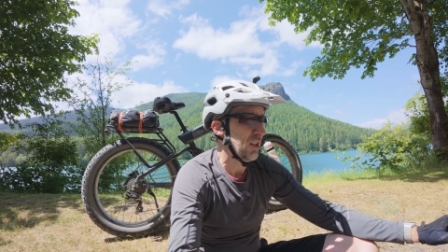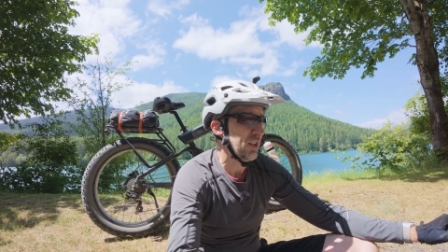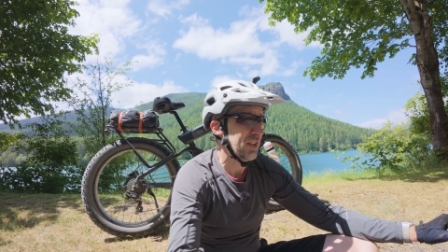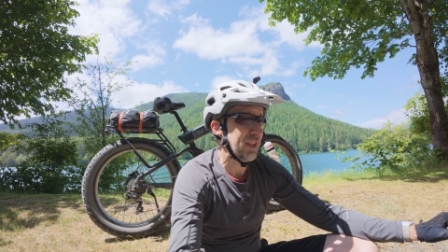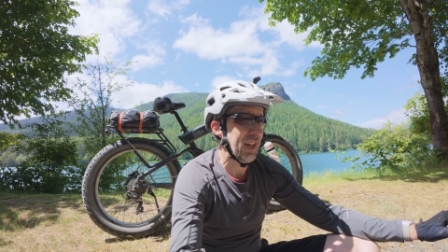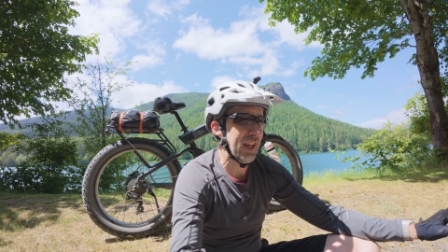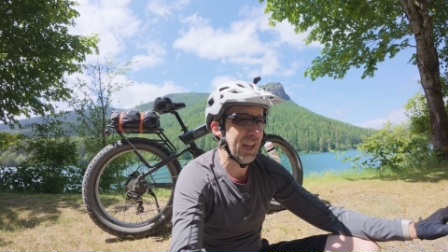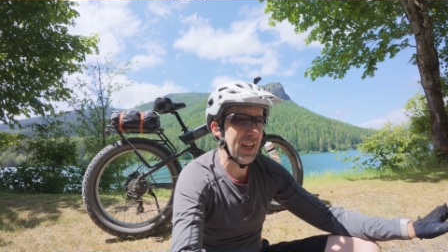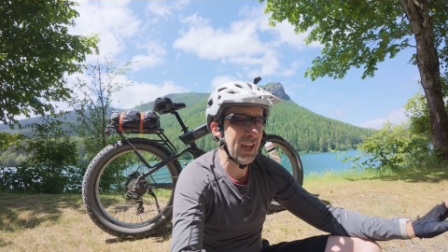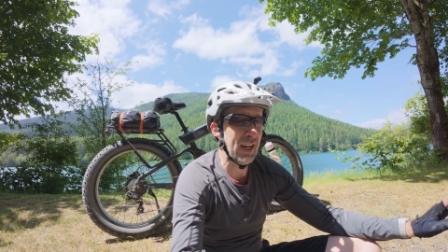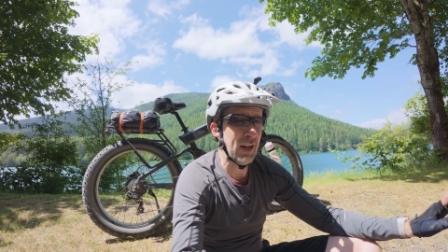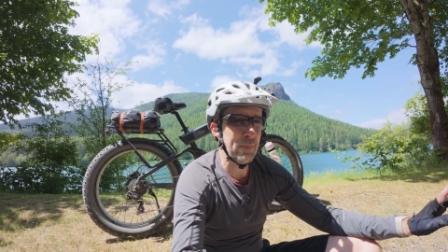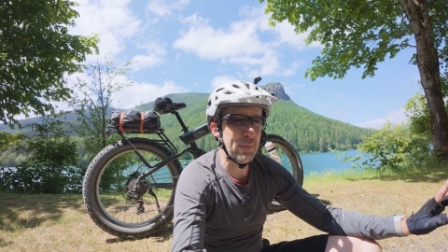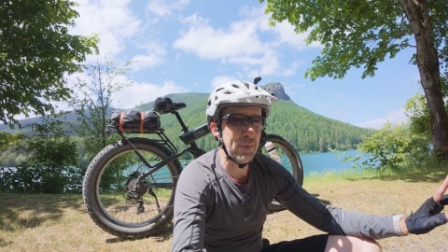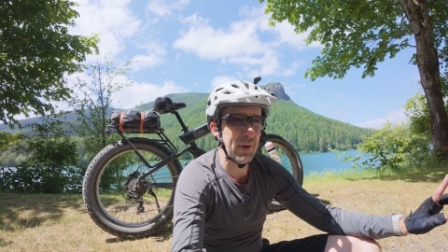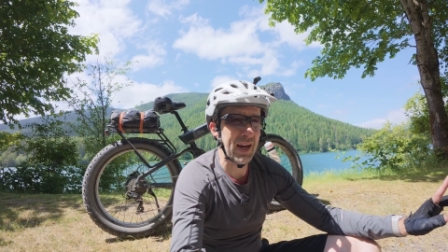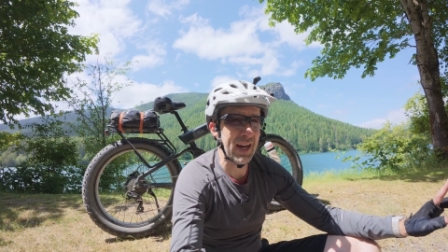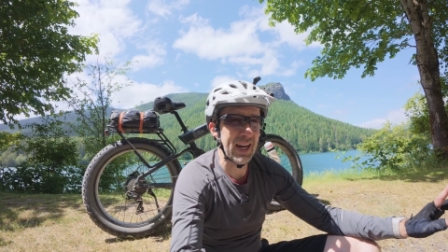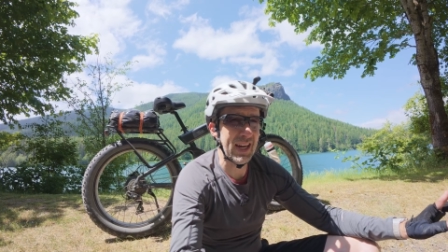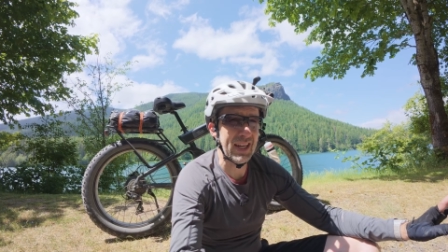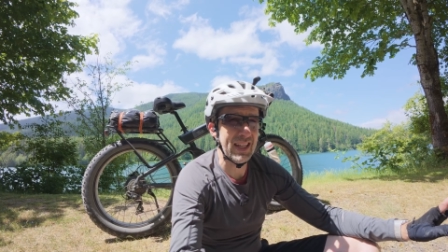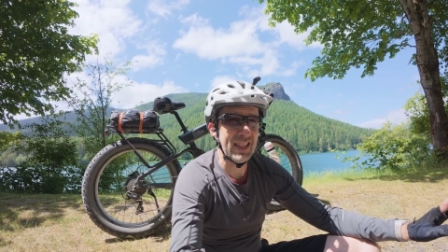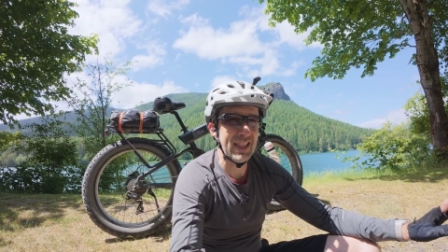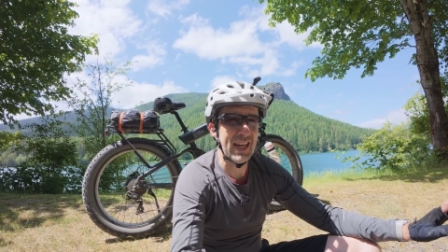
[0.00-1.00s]
Taking a
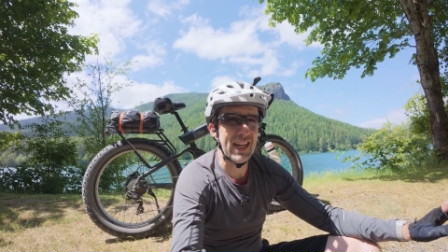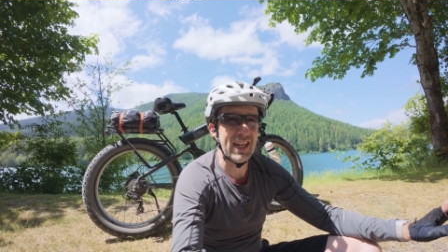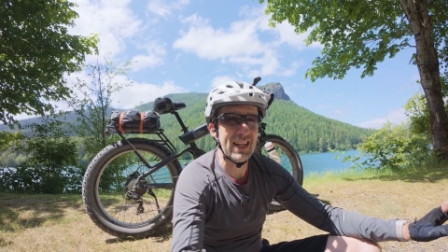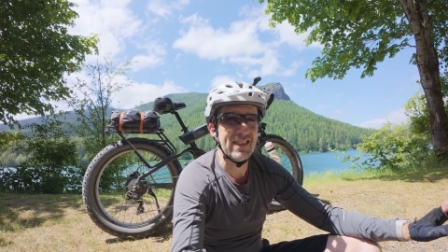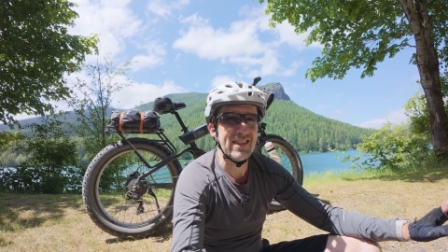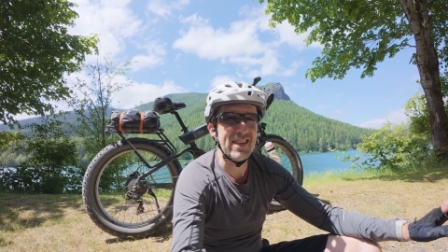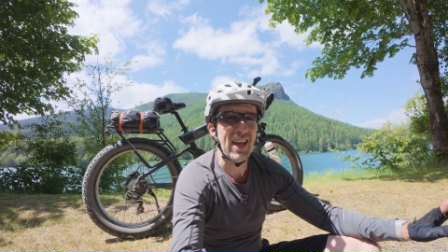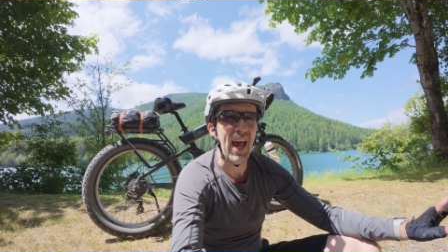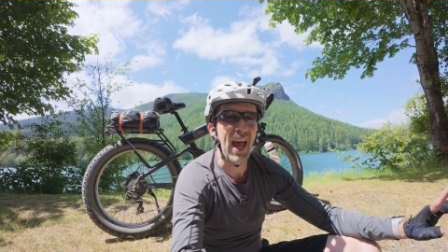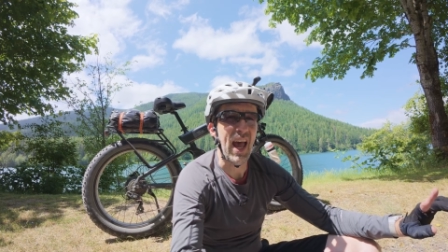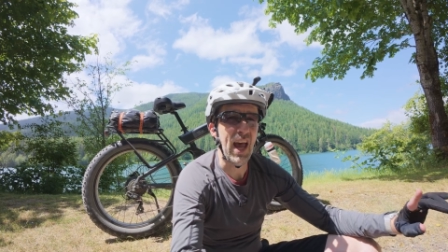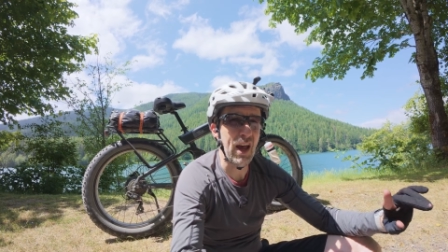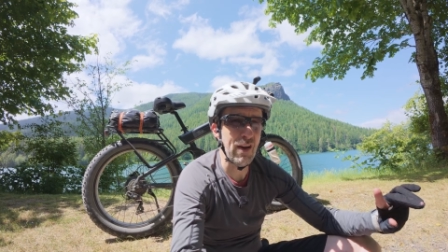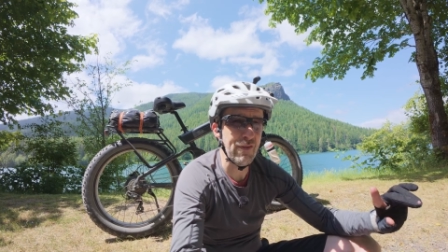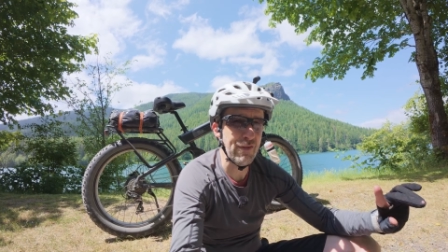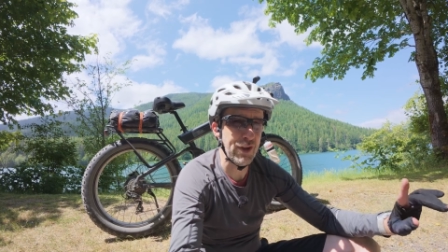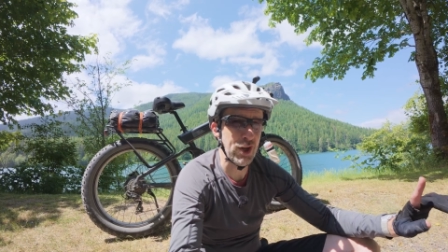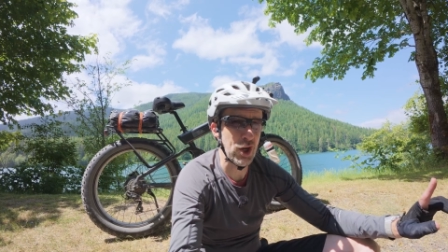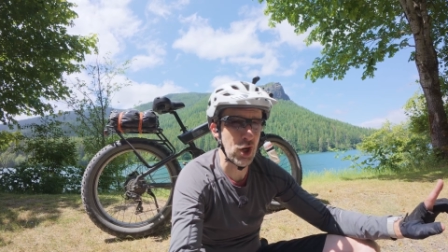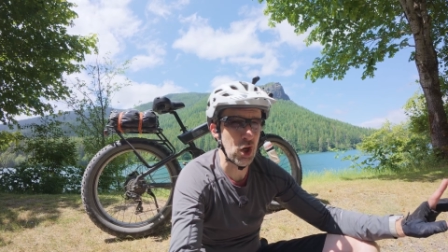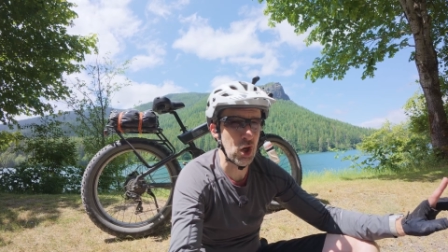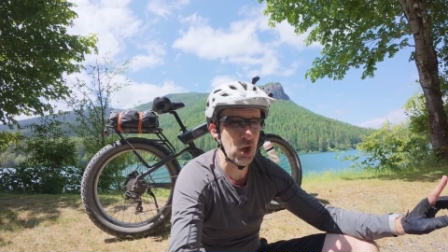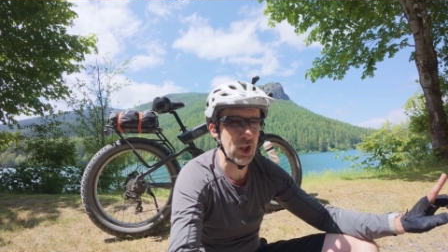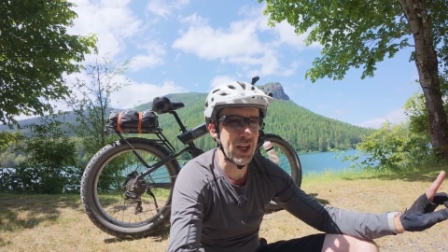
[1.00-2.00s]
bike that is
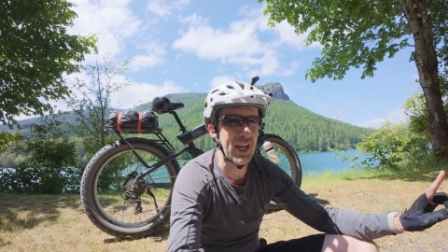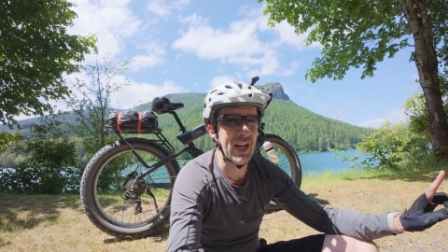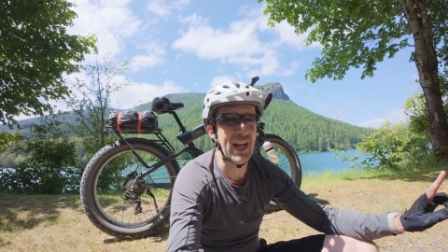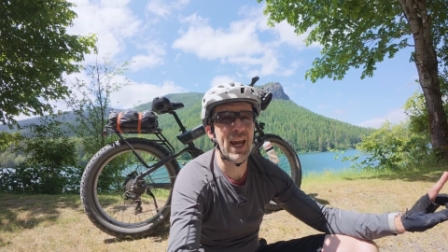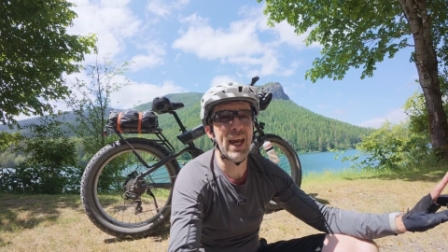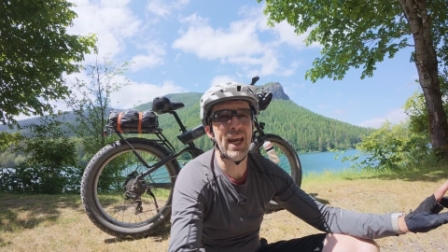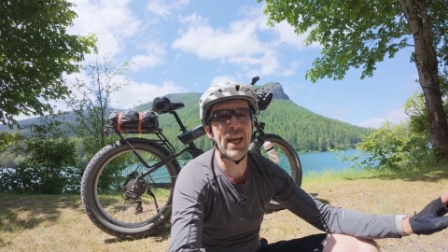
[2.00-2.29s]
heavier than